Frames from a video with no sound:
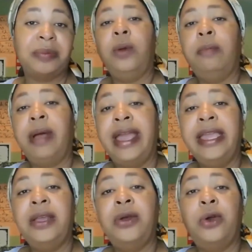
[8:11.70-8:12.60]
Well, by
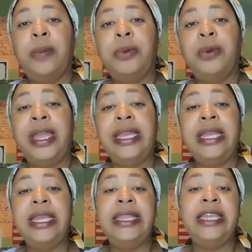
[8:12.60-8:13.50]

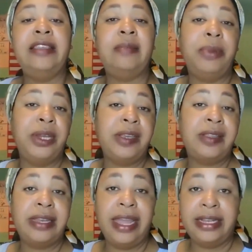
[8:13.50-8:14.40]
incorporating these
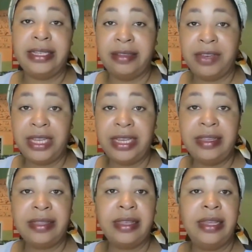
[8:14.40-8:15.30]
books and
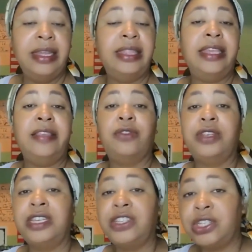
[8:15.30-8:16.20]
activities, these
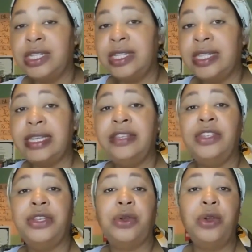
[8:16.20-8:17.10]
traditions
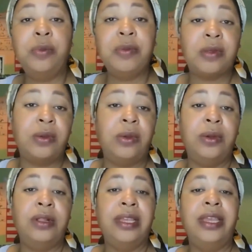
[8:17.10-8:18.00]
into your
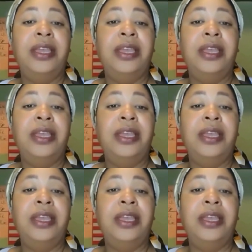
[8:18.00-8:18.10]
homeschool,